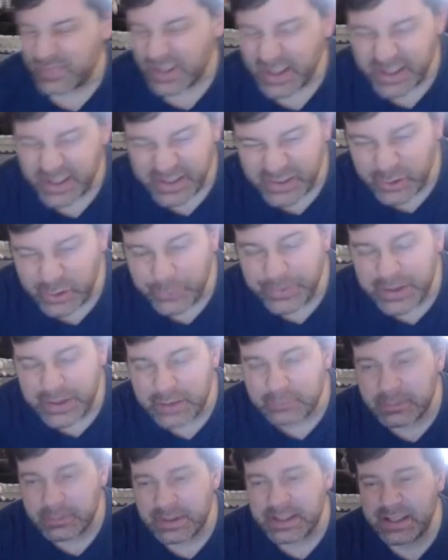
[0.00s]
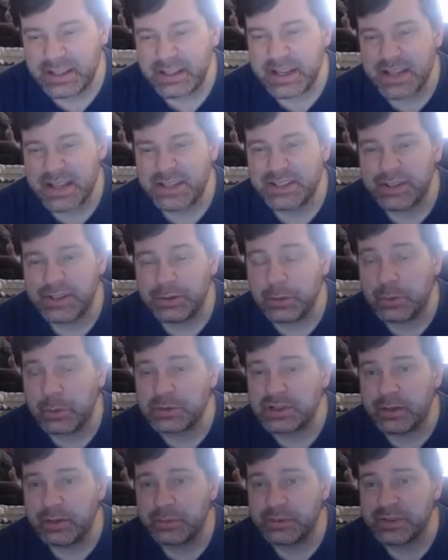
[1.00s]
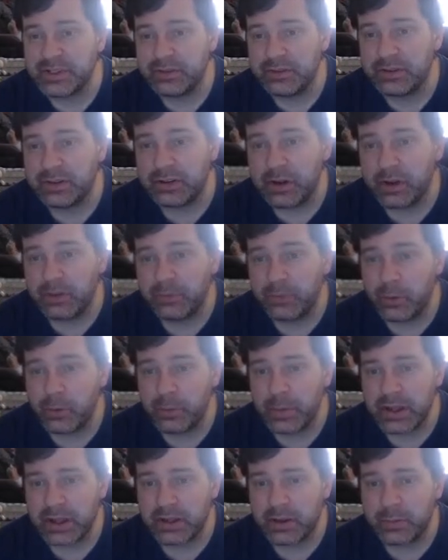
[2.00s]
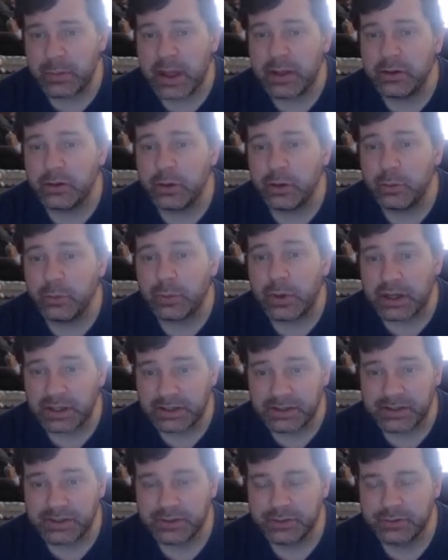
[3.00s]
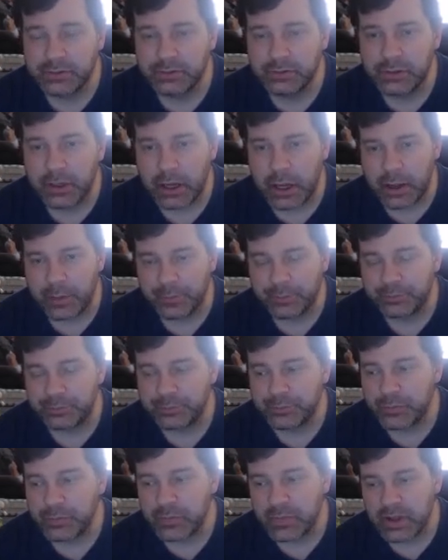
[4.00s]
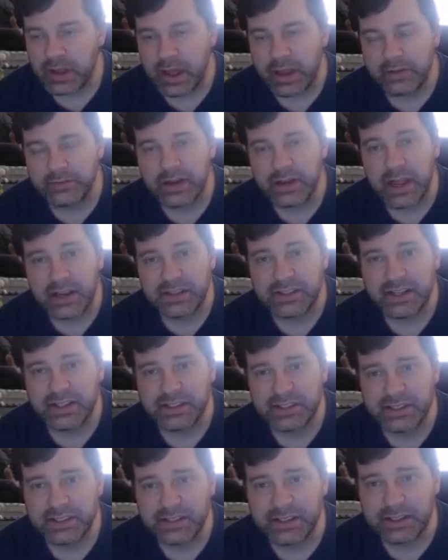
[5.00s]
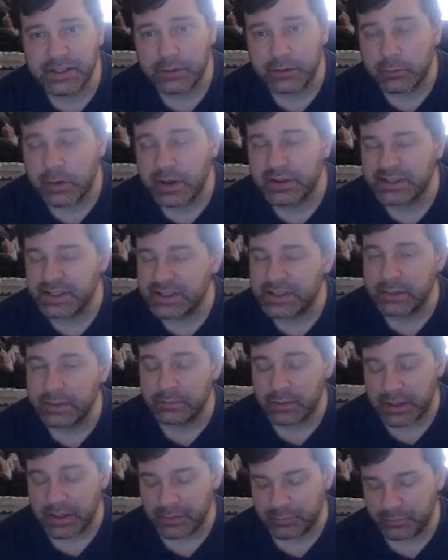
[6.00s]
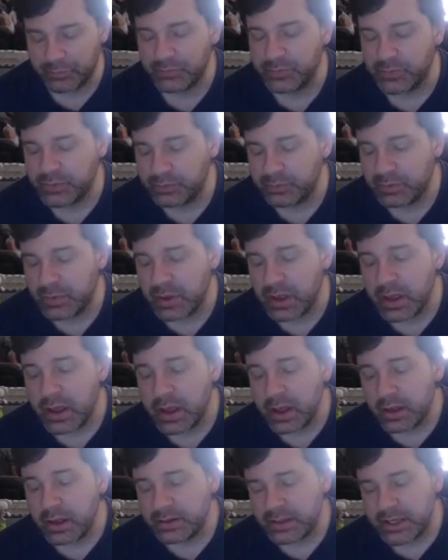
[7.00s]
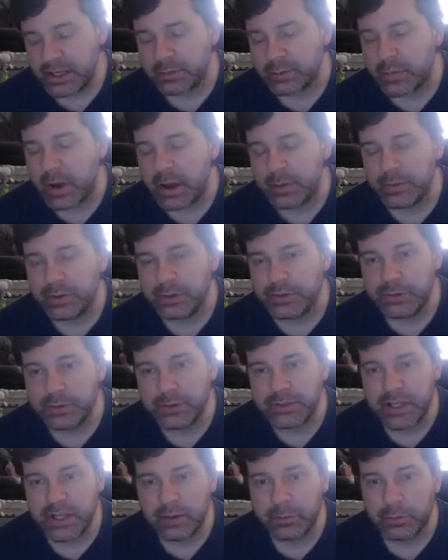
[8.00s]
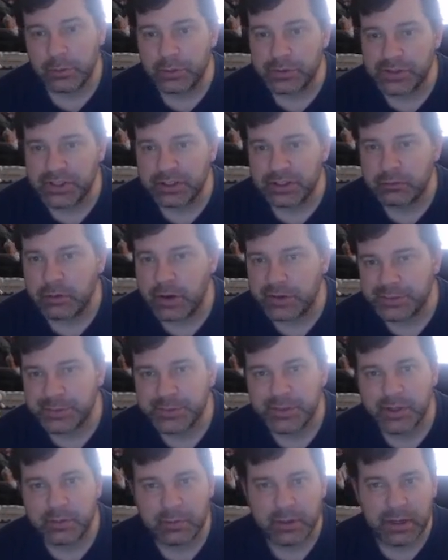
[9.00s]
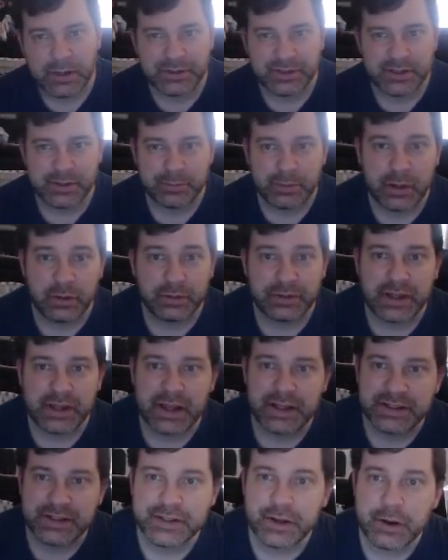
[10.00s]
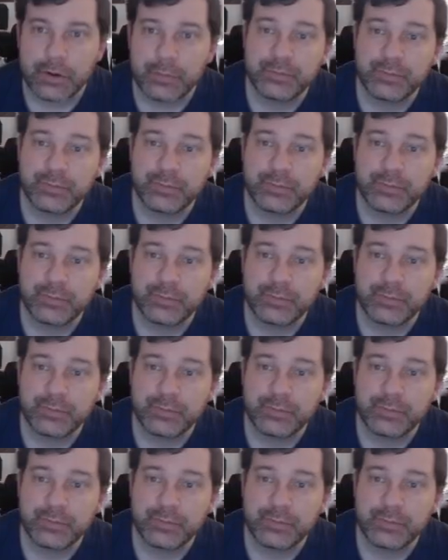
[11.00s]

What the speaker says: Don't think it really gets to those levels even in our format commander, but I haven't had a chance to sit across the take my build to a table or sit across from someone else's build yet. So,